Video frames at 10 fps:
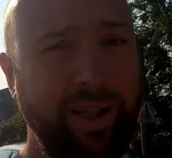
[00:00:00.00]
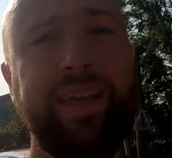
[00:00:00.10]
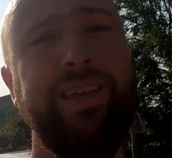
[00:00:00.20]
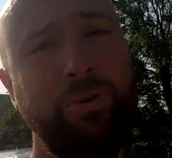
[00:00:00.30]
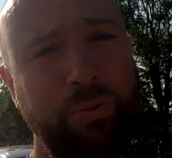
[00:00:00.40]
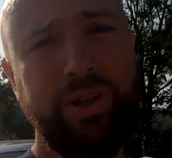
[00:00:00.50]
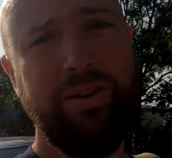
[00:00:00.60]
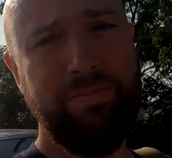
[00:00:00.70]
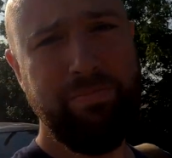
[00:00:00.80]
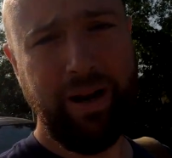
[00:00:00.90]
like you
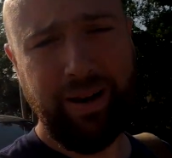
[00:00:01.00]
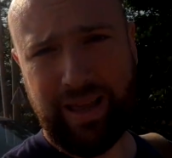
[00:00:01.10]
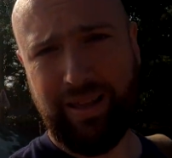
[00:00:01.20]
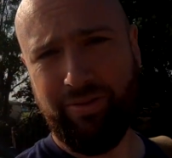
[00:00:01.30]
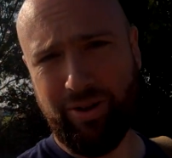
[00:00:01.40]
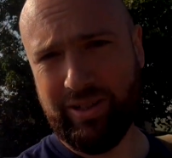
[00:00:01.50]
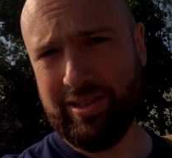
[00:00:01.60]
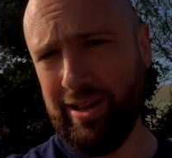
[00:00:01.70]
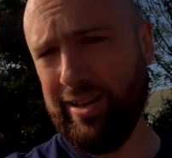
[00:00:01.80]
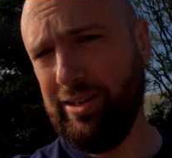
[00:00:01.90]
wouldn't believe on a
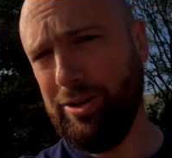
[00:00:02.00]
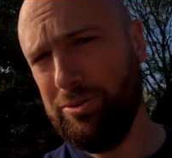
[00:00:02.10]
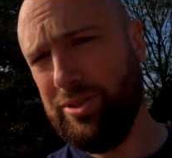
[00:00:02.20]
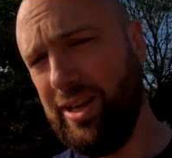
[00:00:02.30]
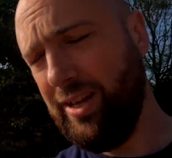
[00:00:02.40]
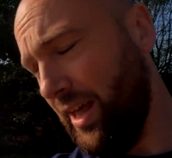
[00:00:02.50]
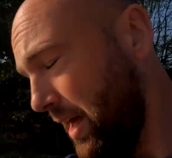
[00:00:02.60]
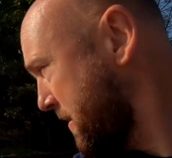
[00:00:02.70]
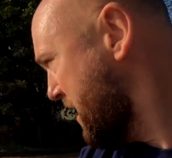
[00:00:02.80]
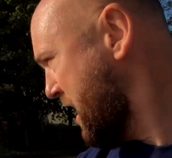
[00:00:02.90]
slightly cold circuit.